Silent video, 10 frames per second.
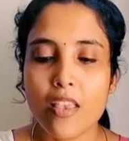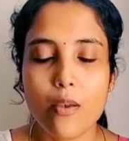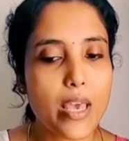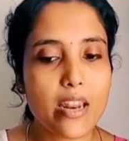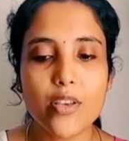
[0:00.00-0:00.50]

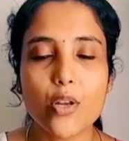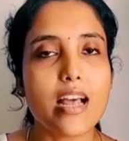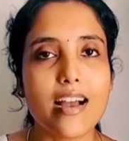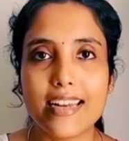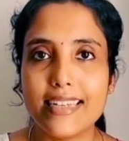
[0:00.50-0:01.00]
Wherever your
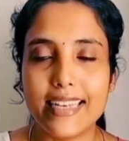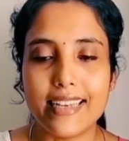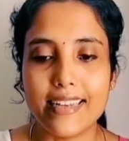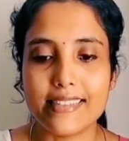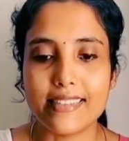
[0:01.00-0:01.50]
target
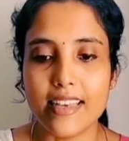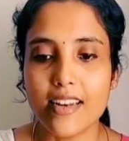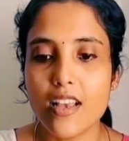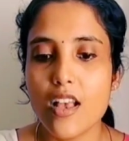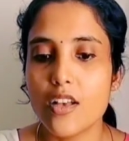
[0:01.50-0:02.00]
DNA is there.
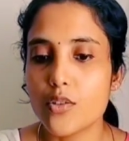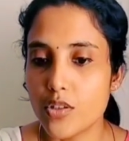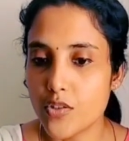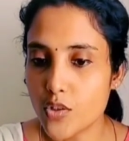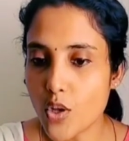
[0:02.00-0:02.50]
So
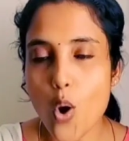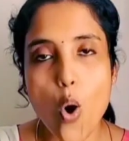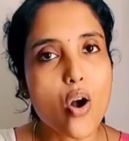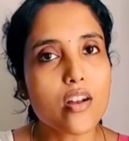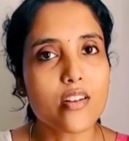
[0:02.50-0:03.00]
this is a
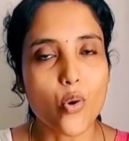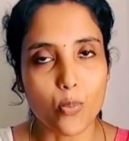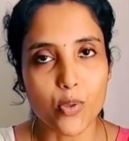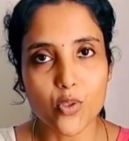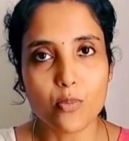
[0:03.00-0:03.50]
long
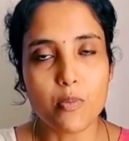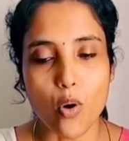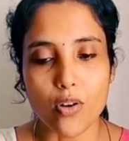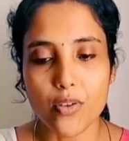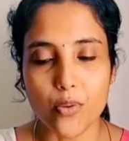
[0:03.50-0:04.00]
chromosomal
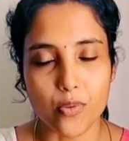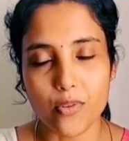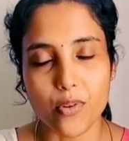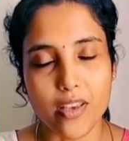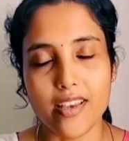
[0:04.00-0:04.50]
molecule,
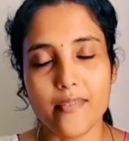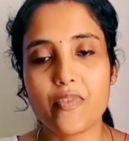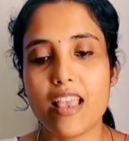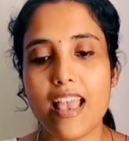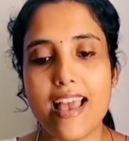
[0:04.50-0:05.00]
okay?
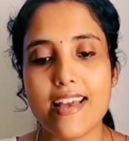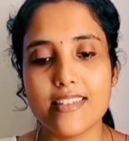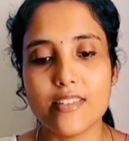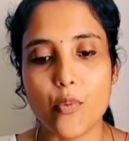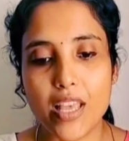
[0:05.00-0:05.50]

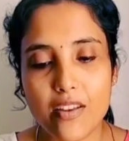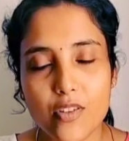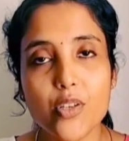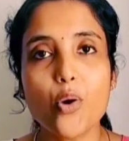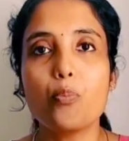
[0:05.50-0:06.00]
And wherever
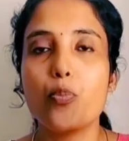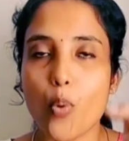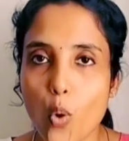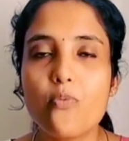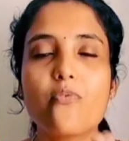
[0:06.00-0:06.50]
your
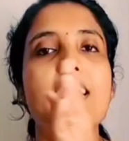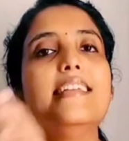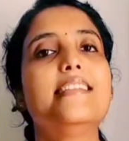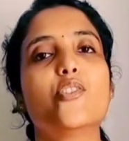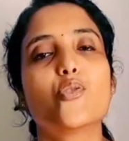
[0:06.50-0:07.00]
probe
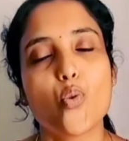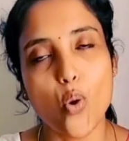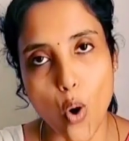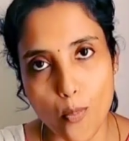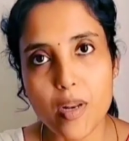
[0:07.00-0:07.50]
finds its
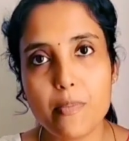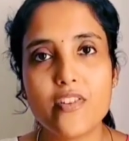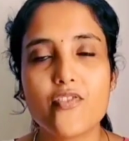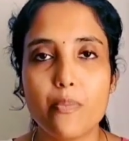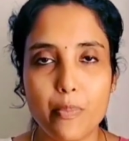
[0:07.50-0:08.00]

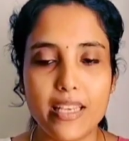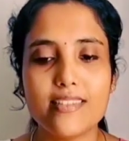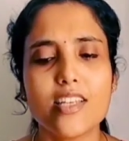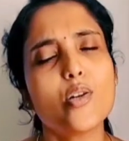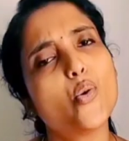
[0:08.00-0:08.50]
complementary piece,
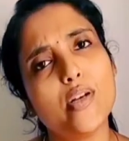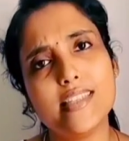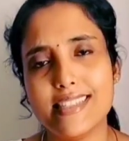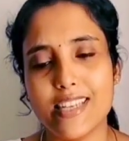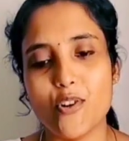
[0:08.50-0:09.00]
it will go and
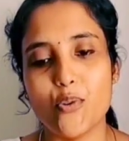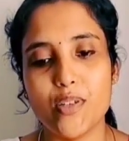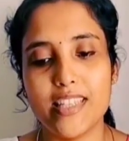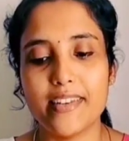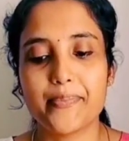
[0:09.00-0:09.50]
stick over
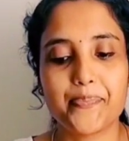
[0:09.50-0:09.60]
there.